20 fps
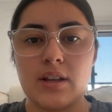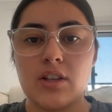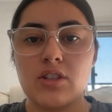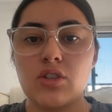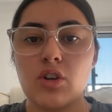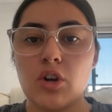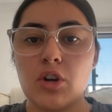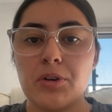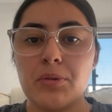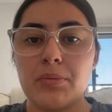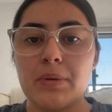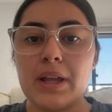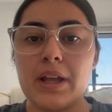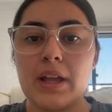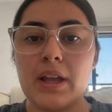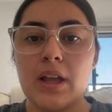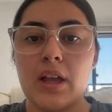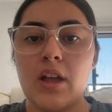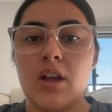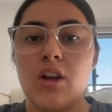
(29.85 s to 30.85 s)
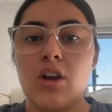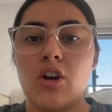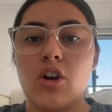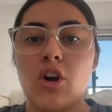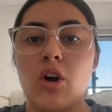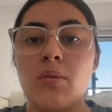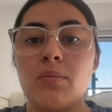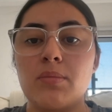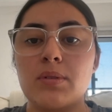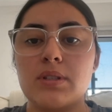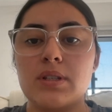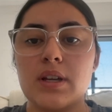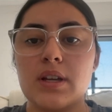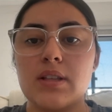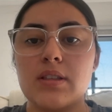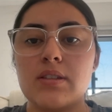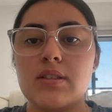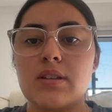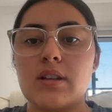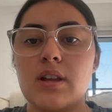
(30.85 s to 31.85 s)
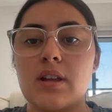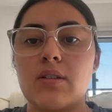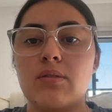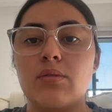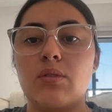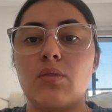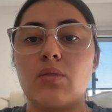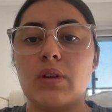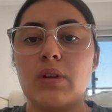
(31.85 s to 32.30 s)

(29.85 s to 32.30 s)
autonomy, competence, and